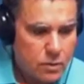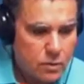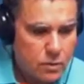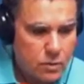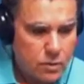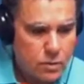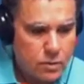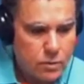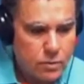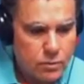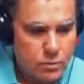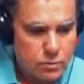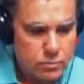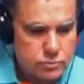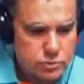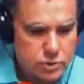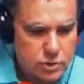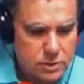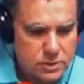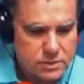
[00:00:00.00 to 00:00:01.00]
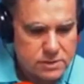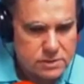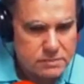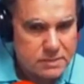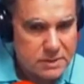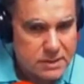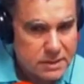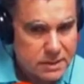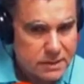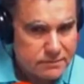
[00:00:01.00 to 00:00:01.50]
well, John
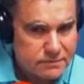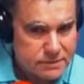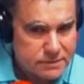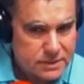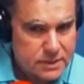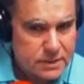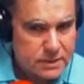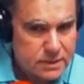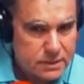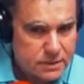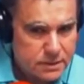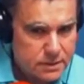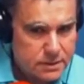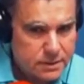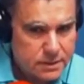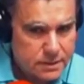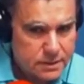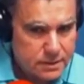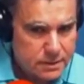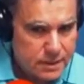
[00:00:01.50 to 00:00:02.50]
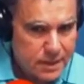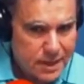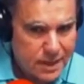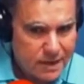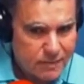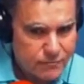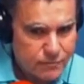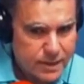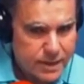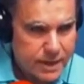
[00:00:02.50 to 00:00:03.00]
Smith lives at a
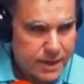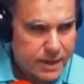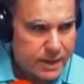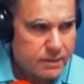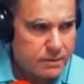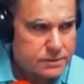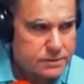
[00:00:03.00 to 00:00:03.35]
halfway house.